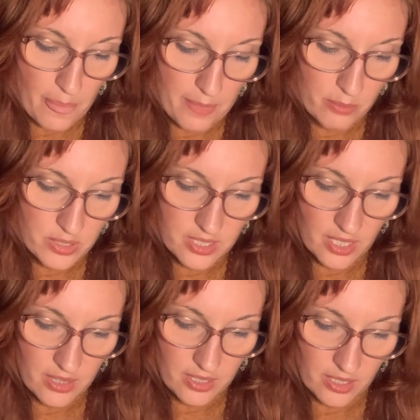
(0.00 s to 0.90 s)
There was
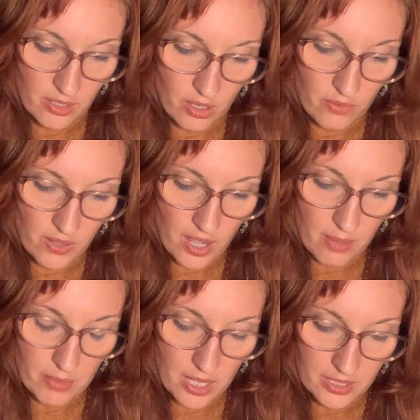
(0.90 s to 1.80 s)
nothing of high
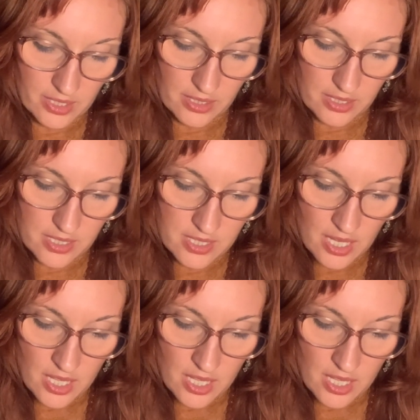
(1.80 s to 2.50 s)
mark in this.